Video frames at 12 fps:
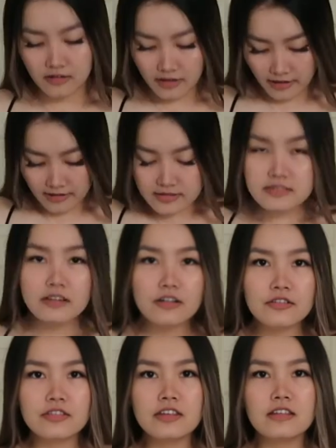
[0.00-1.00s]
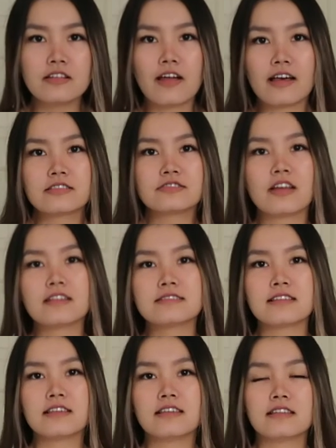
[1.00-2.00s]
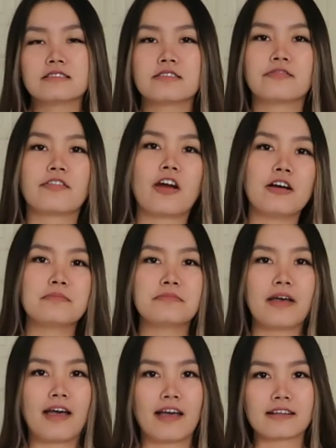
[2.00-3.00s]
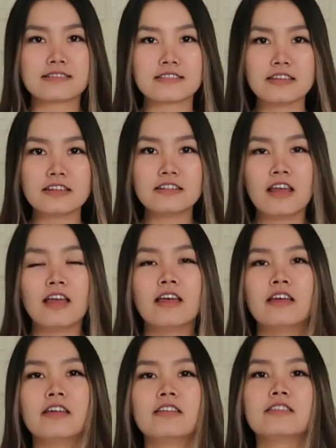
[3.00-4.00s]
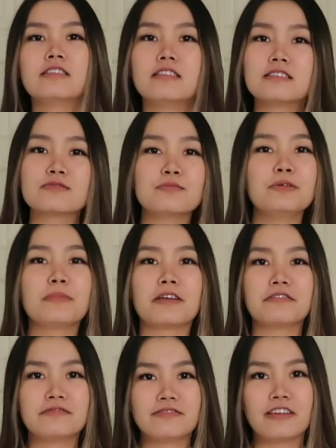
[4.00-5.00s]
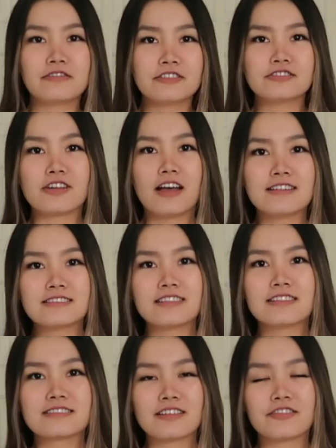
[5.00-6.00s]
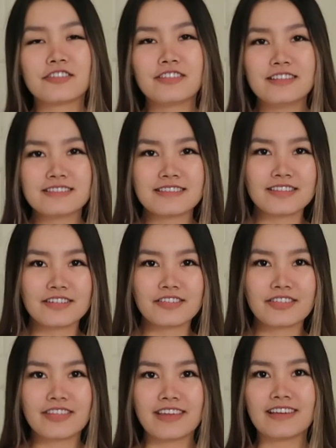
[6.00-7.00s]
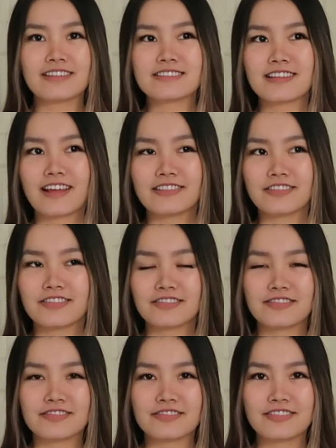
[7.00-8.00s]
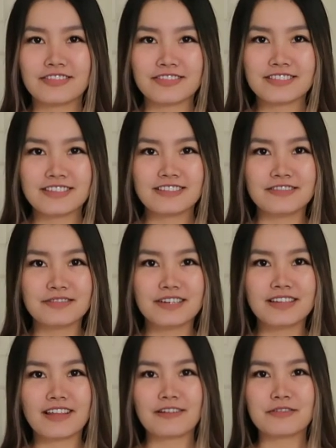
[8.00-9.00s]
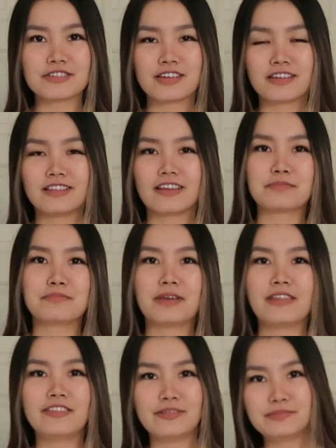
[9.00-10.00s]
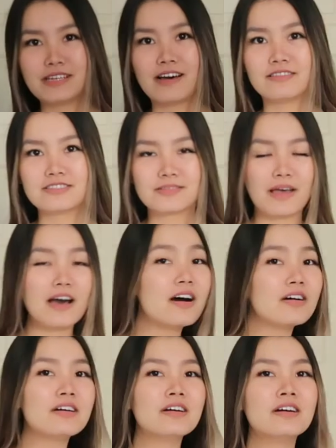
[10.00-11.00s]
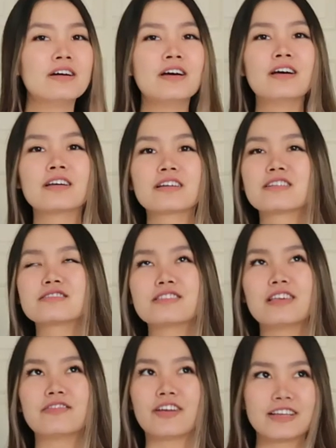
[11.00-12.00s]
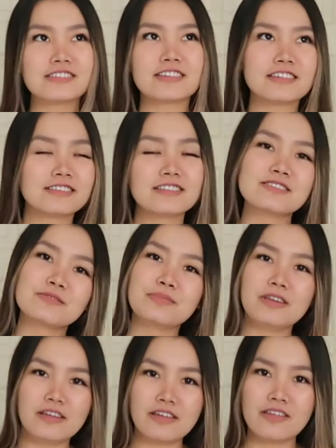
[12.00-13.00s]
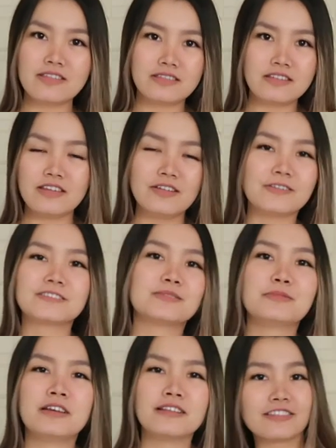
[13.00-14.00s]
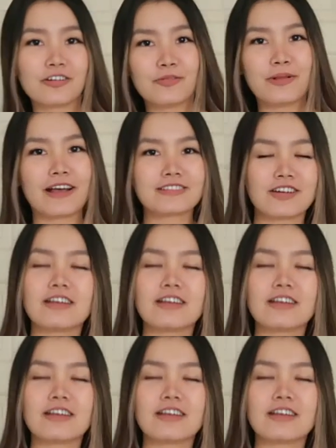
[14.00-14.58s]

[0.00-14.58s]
Okay, so the last dress is from PacSun. This would be my favorite dress except for these little things that I don't know what to do with. I wish I could like pin them down somehow, because if I did, this would be the ultimate little black